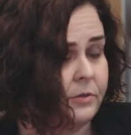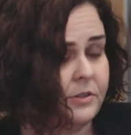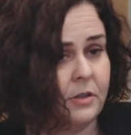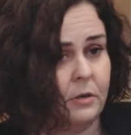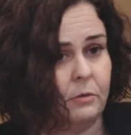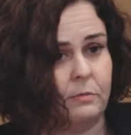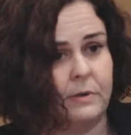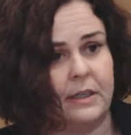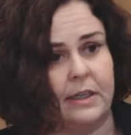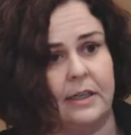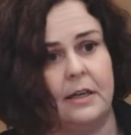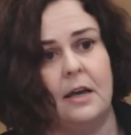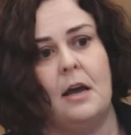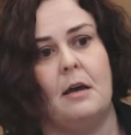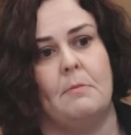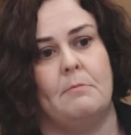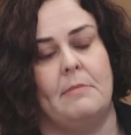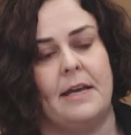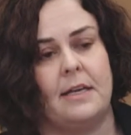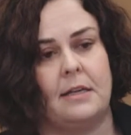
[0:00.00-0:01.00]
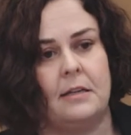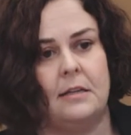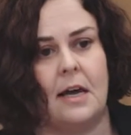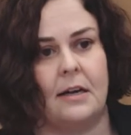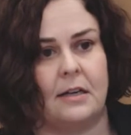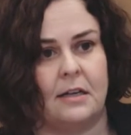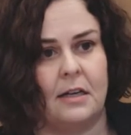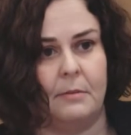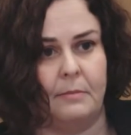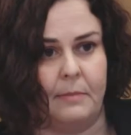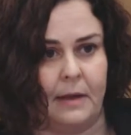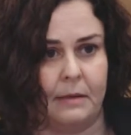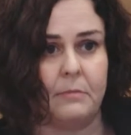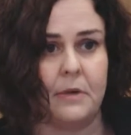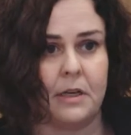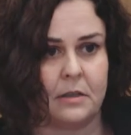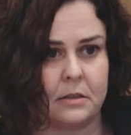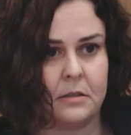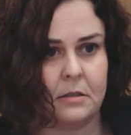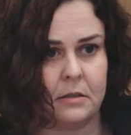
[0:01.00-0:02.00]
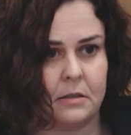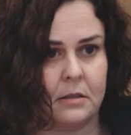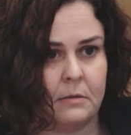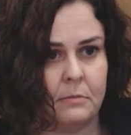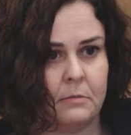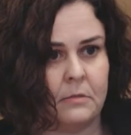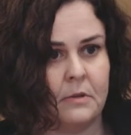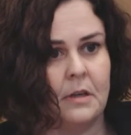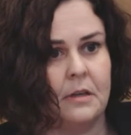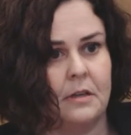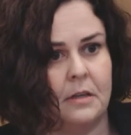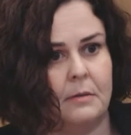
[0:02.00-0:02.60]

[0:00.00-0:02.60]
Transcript: So really making that commitment to them